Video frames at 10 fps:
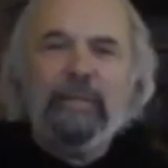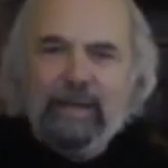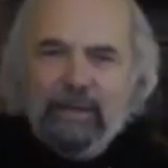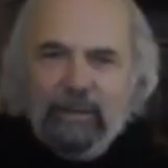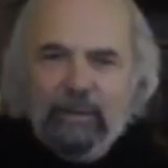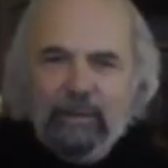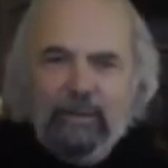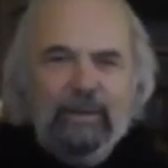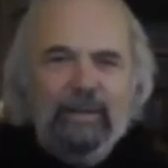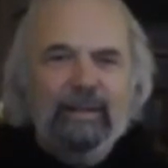thank you.
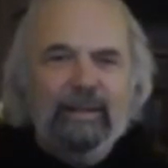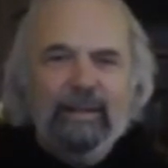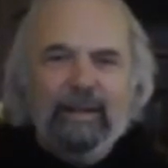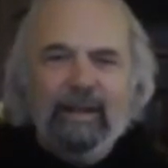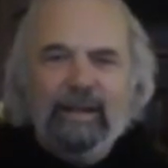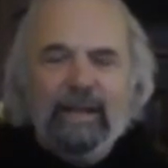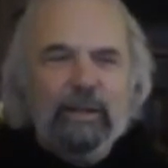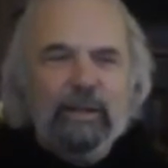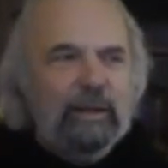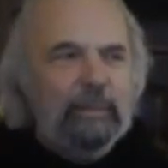I
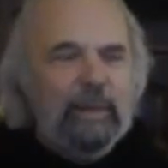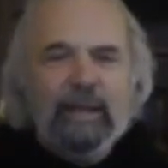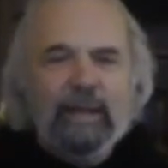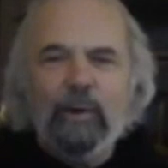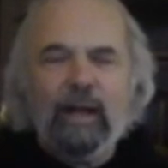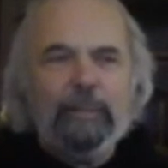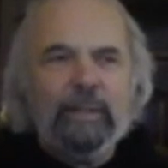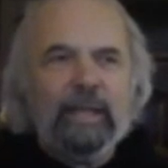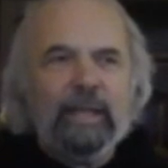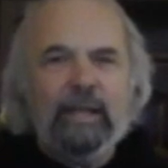could have made it more
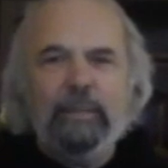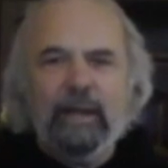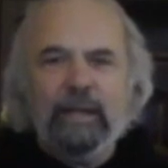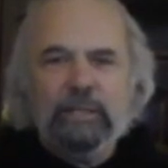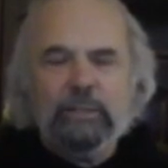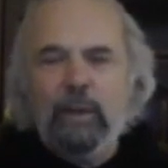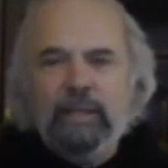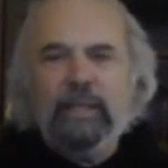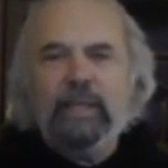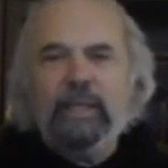complicated, but I just
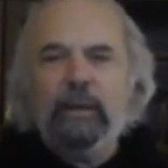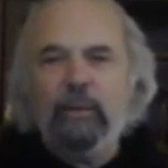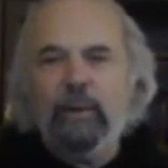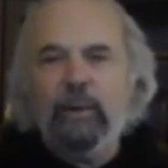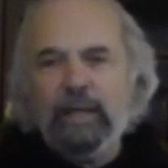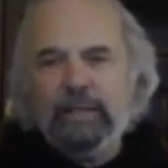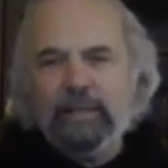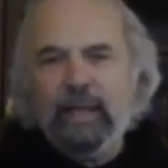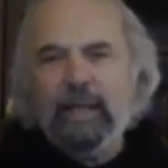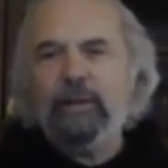wanted to get right
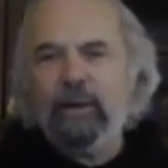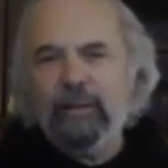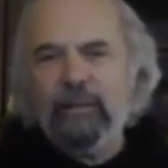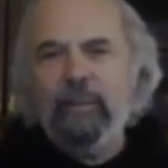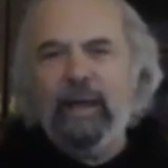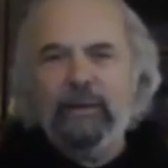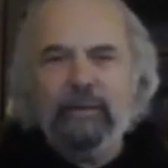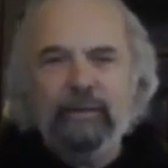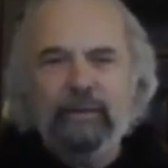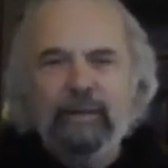down to the heart of the
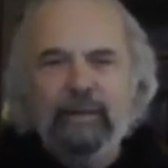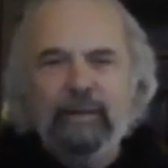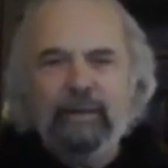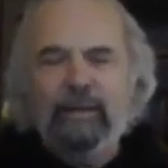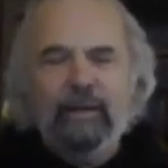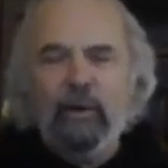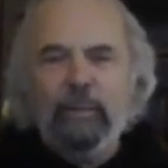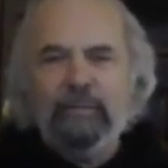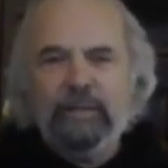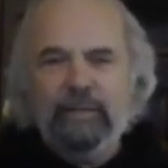matter. I hope
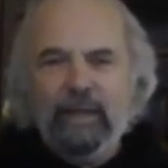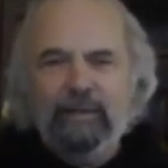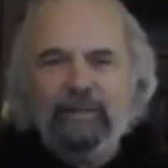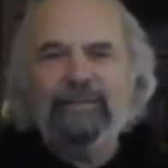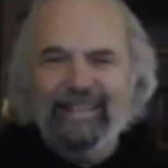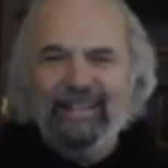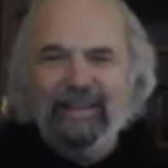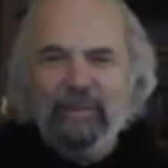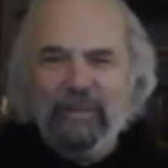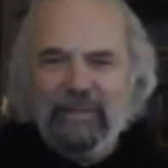I've done that.
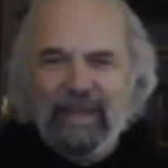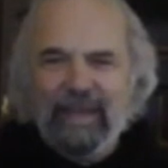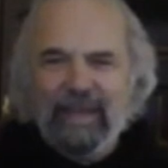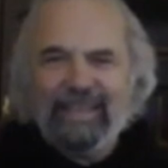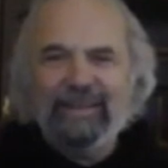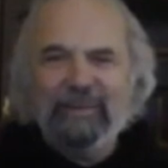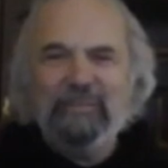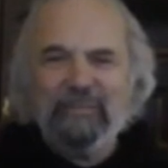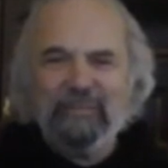Well, thank you.